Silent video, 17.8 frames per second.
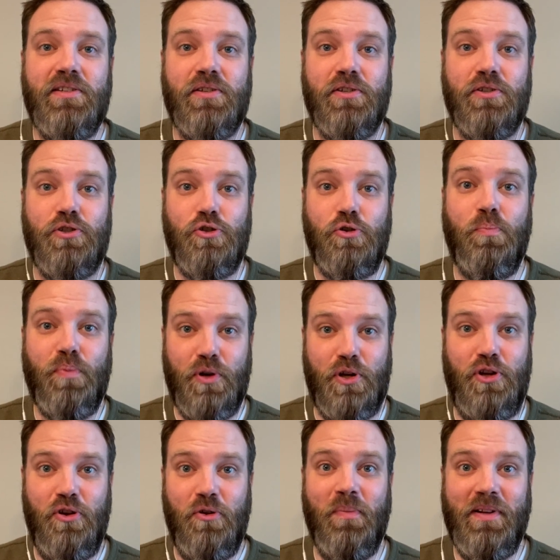
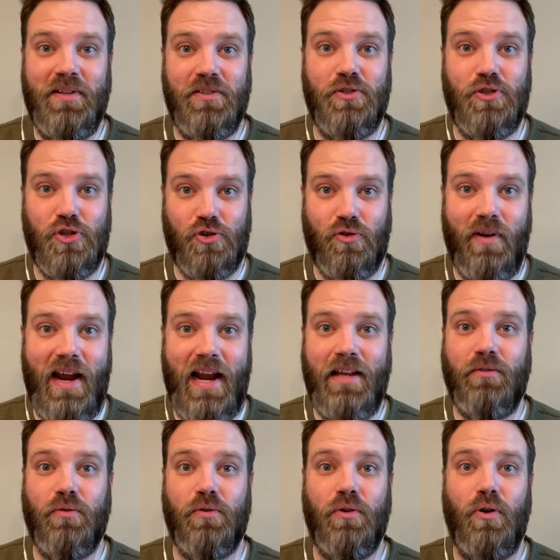superhuman
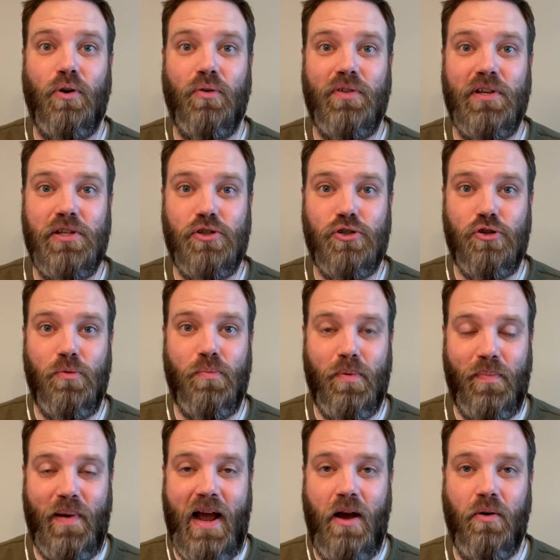strength or these
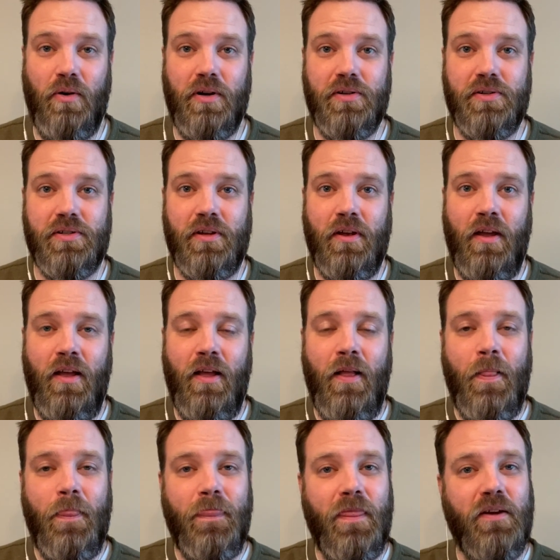superpowers,
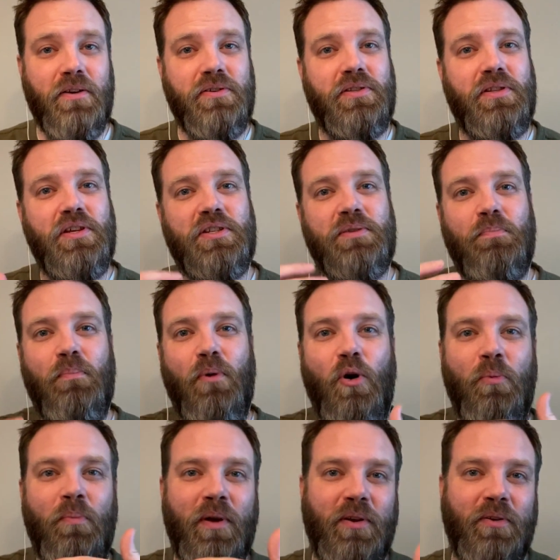there's this
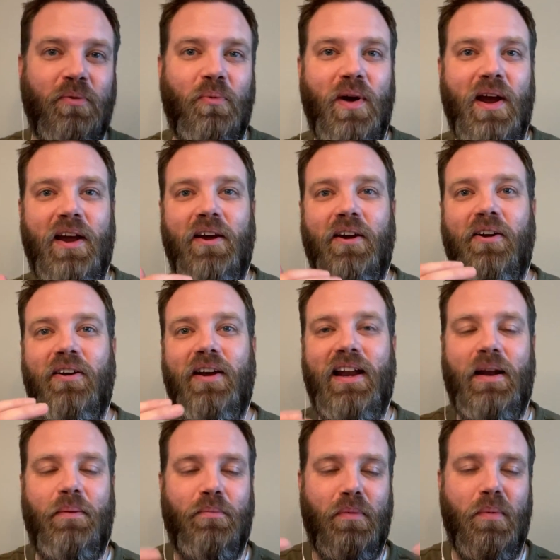moment where,
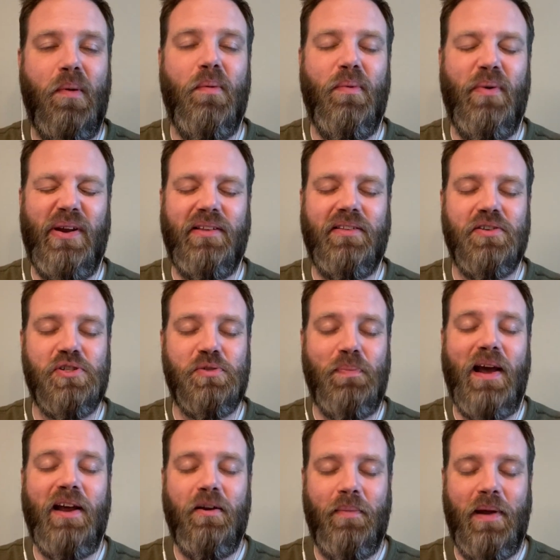and I'm remembering the
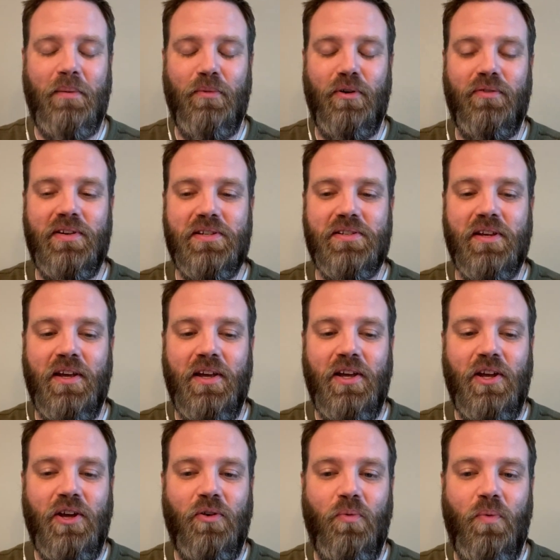Spider-Man movies,
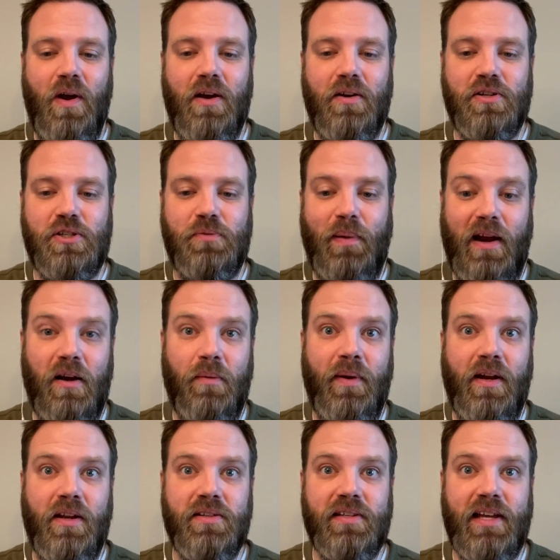where
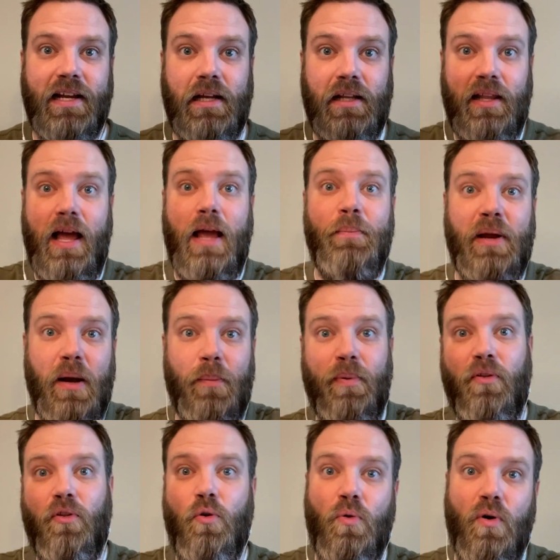Spider-Man is like climbing
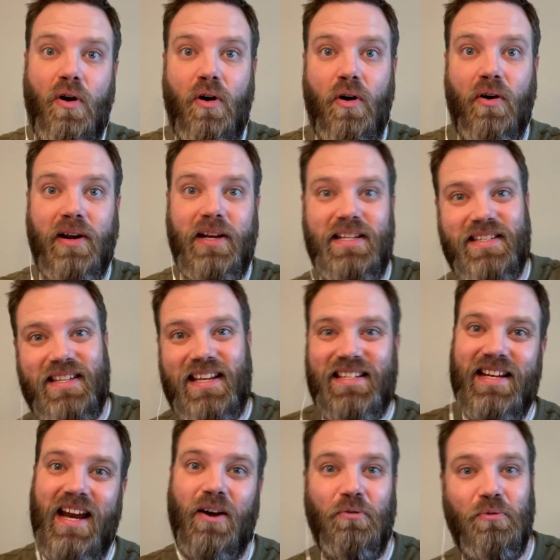up on the wall and
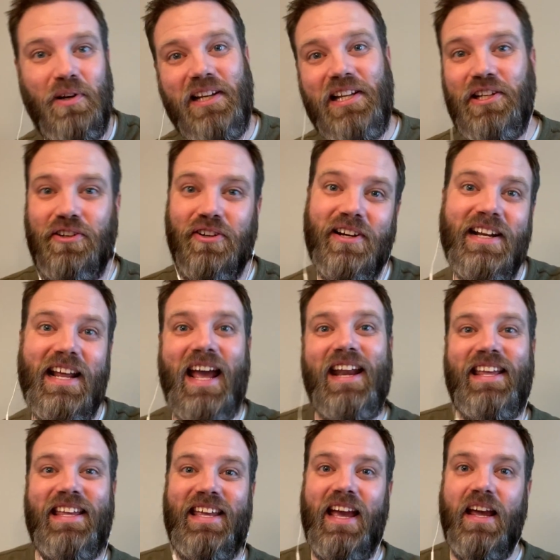he's not really good
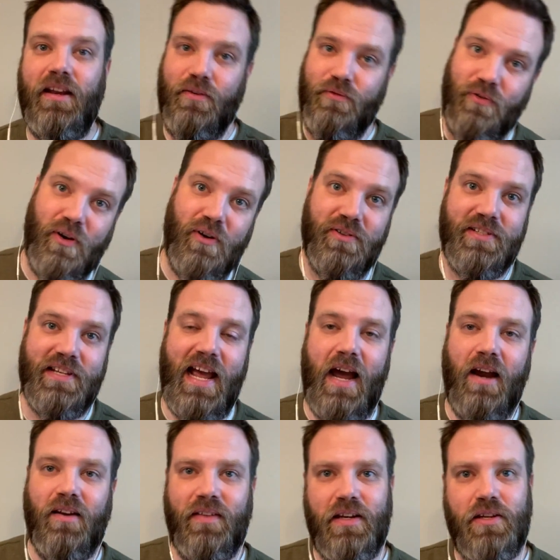at it yet, and he falls
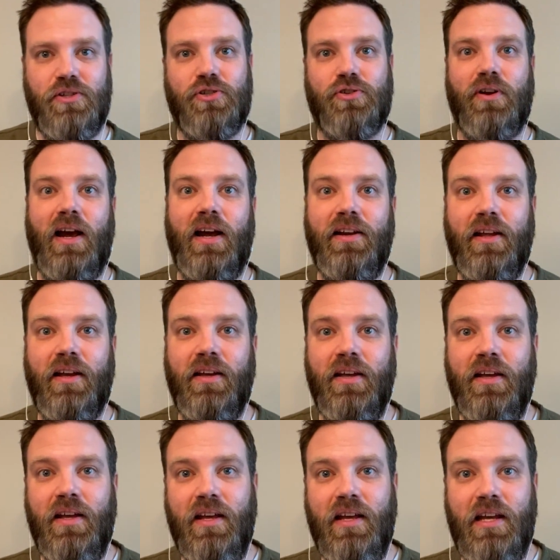down, and then he's trying
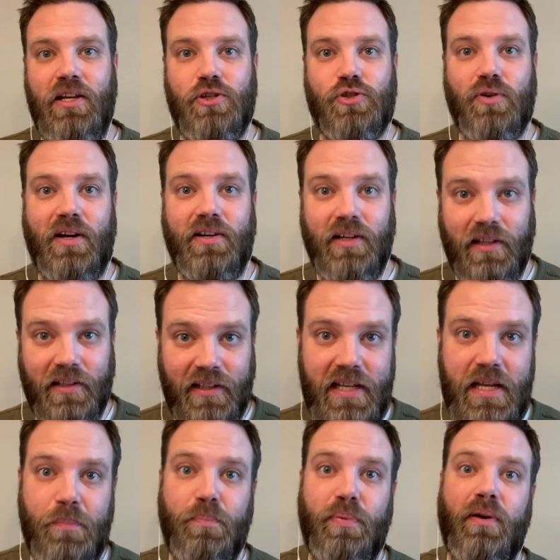to
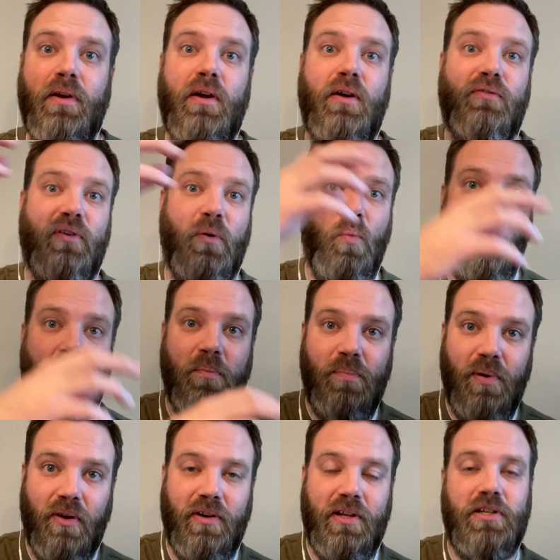leap from one
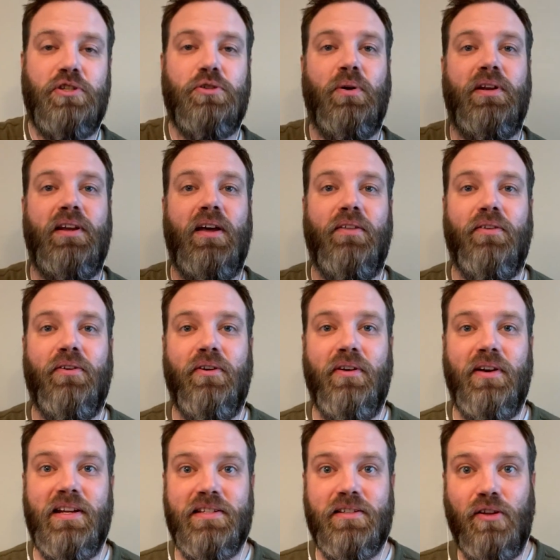building to
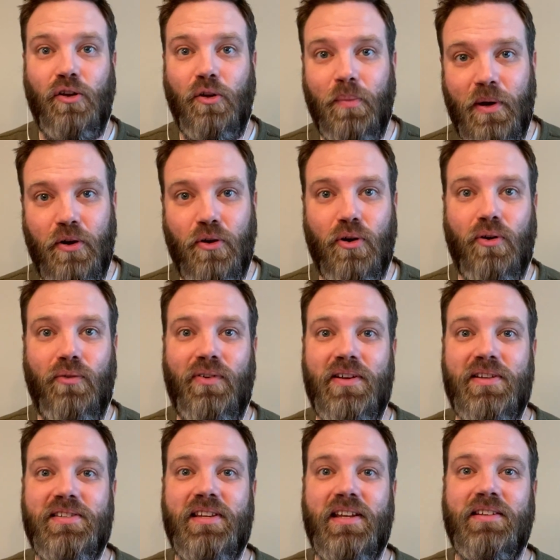another, and he's a little bit
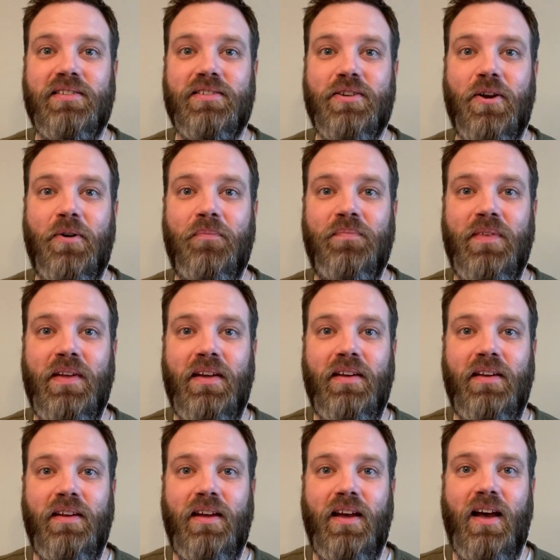nervous. And so
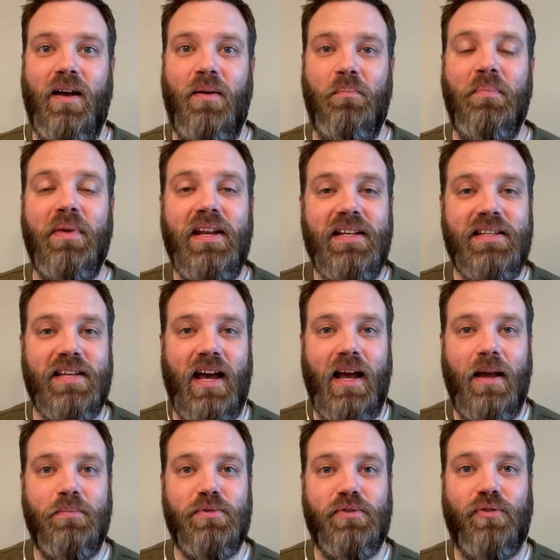many
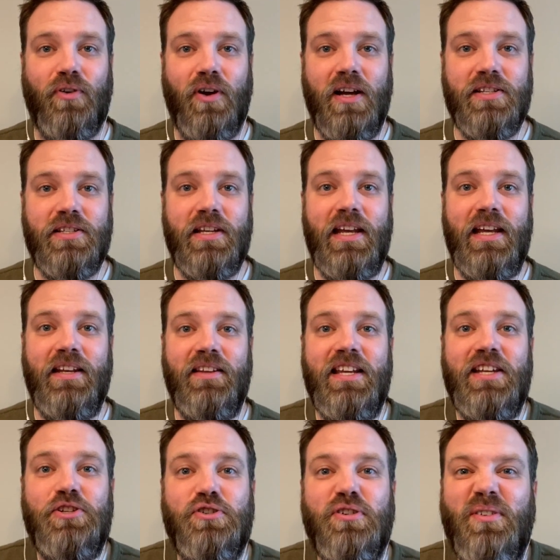times for us,
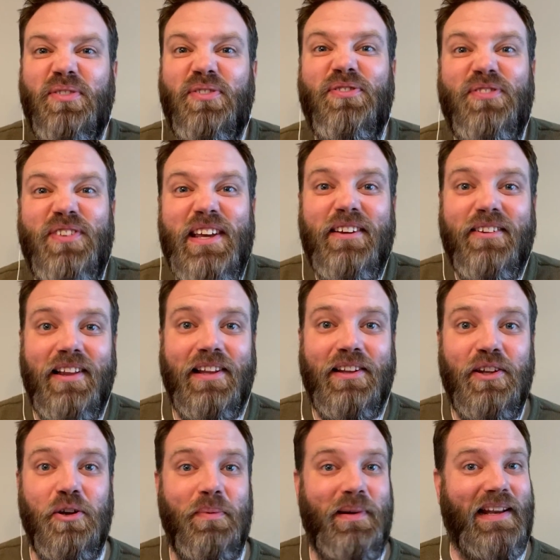it should feel a
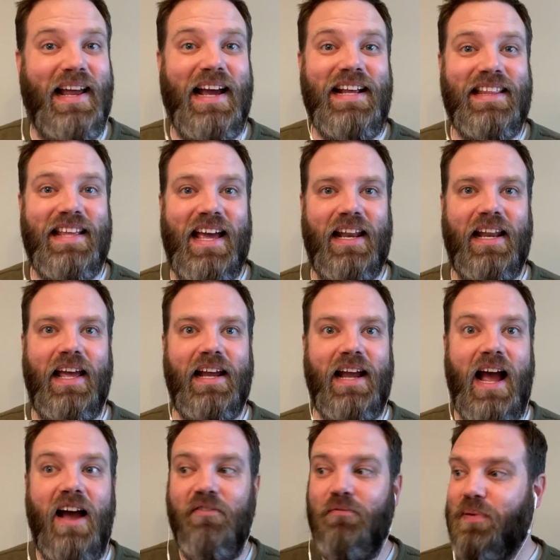little bit like that.
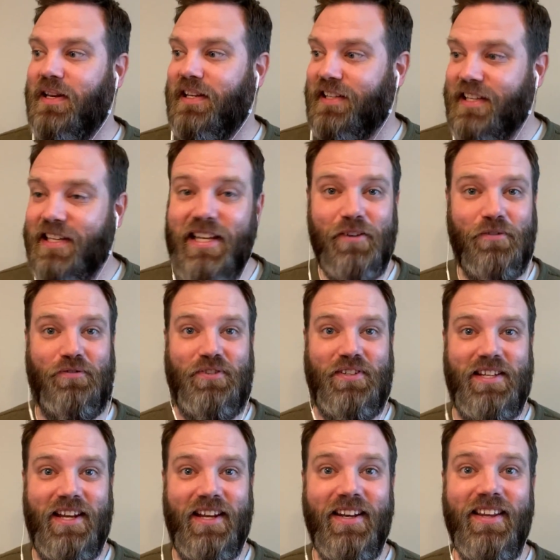Like, I've been
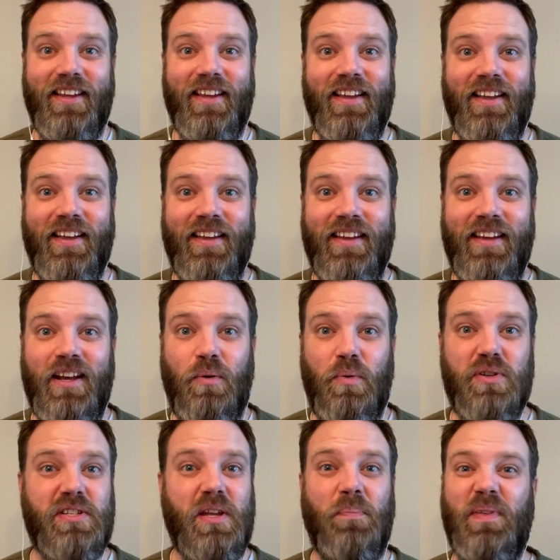gifted
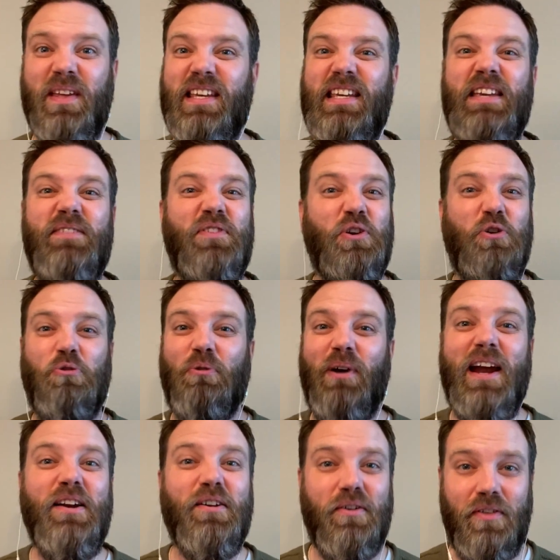with something even
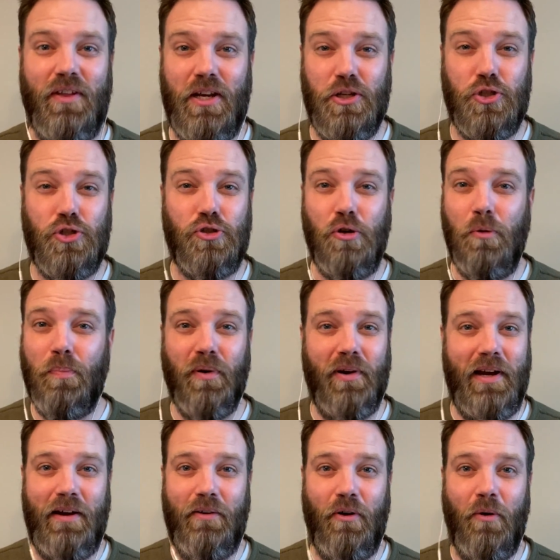greater than a
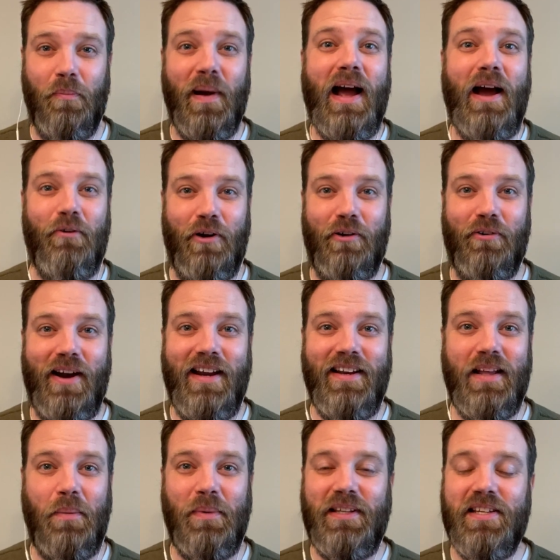superhero power,
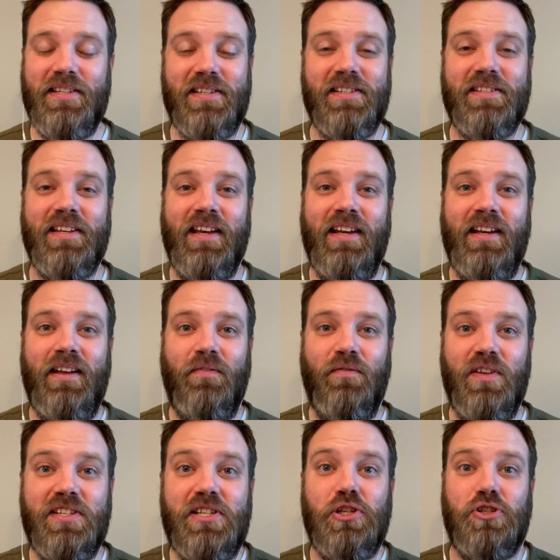right? I mean, this
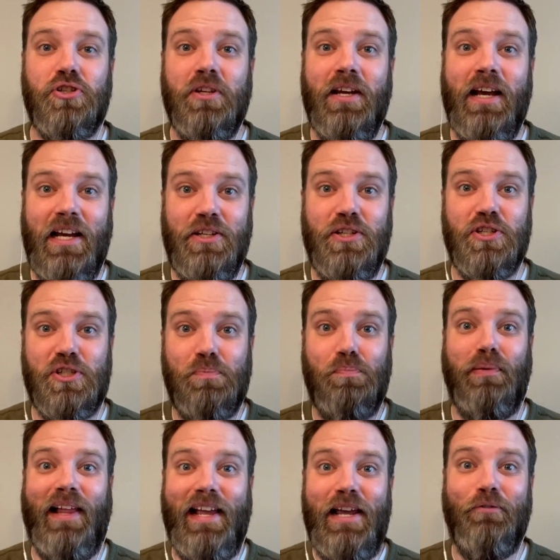is a
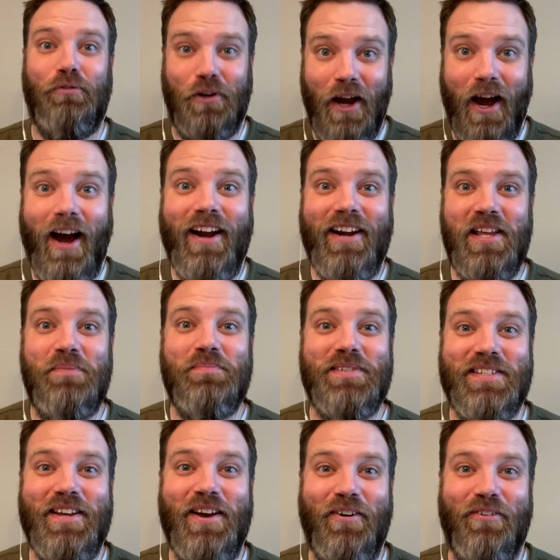display of God
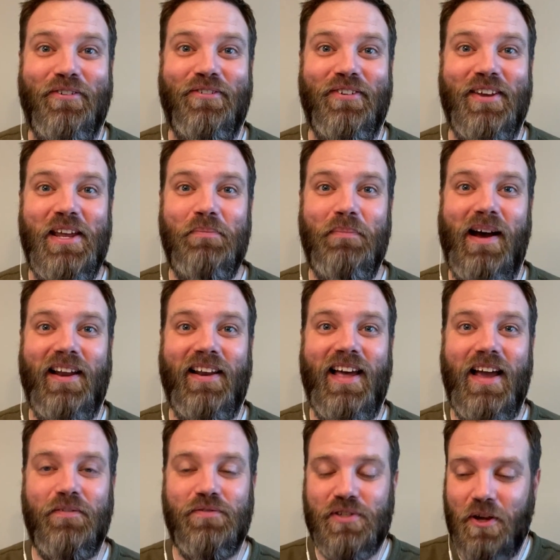himself in my
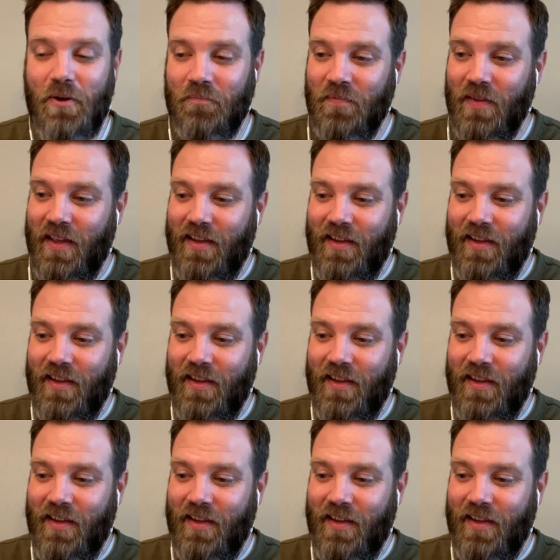life. So